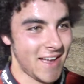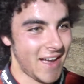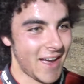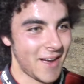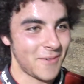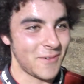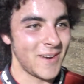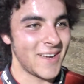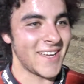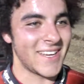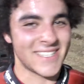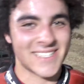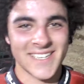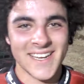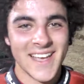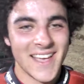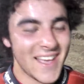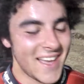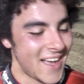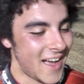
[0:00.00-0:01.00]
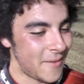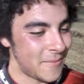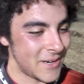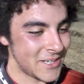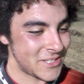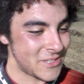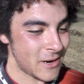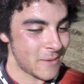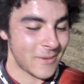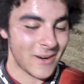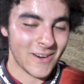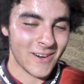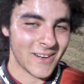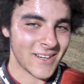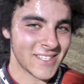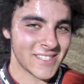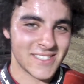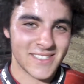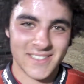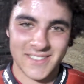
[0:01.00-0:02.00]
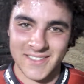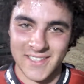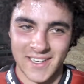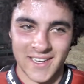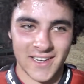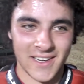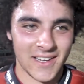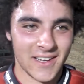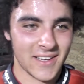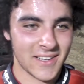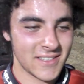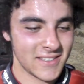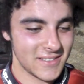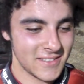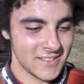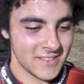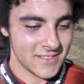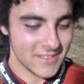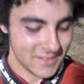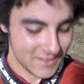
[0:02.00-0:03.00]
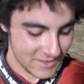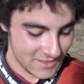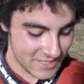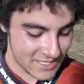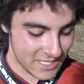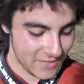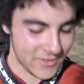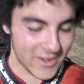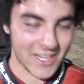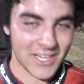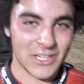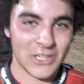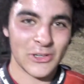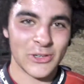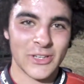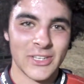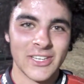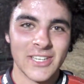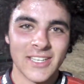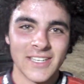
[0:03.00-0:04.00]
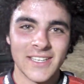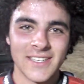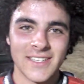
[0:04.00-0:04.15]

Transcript: I wish. I'm gonna try my hardest and see if I can do it.